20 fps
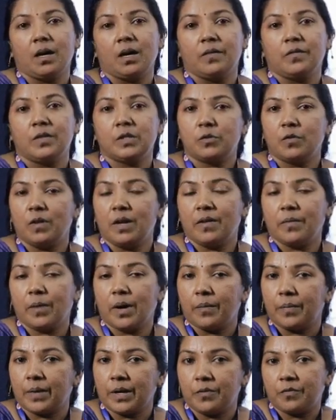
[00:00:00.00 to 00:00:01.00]
which will
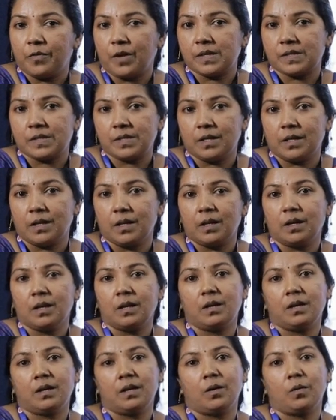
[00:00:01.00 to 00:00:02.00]
evaporate faster?
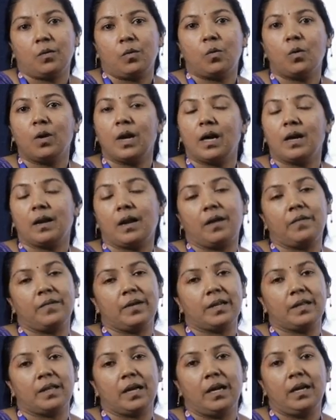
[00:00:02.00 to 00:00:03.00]
All are
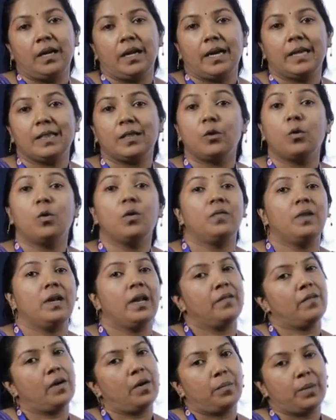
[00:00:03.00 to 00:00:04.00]
aware that ethanol
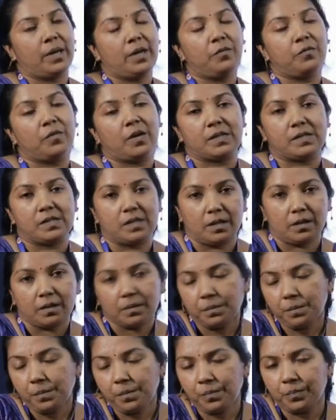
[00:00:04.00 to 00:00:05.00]
will evaporate faster
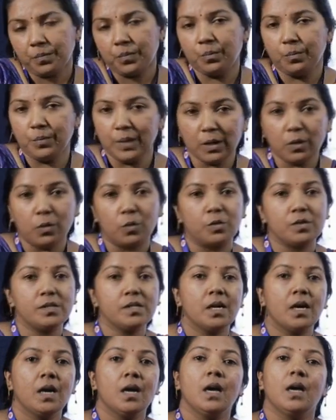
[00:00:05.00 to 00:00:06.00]

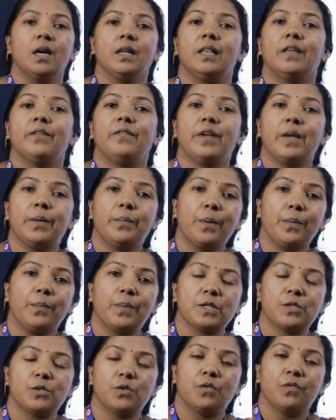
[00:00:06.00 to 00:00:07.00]
because the vapor
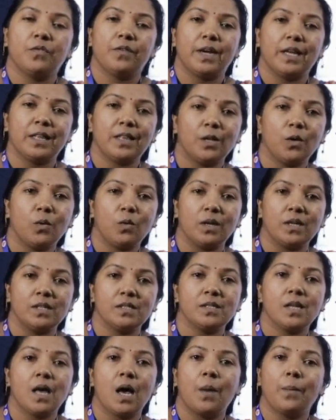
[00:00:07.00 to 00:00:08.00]
pressure of ethanol
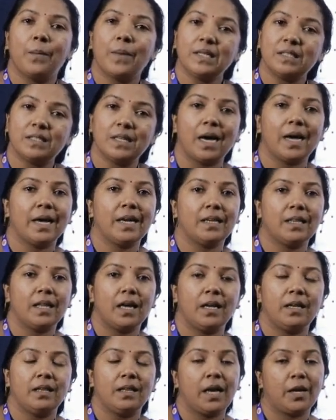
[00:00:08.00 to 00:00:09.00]
is much higher
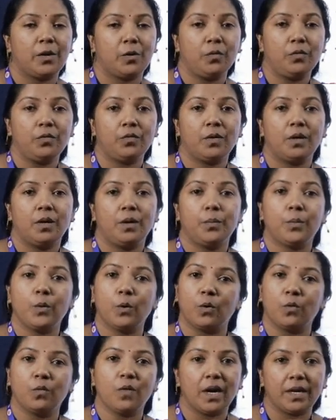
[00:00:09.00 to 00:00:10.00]
than that of
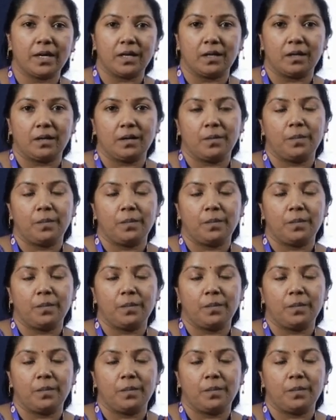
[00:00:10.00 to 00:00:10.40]
pure water.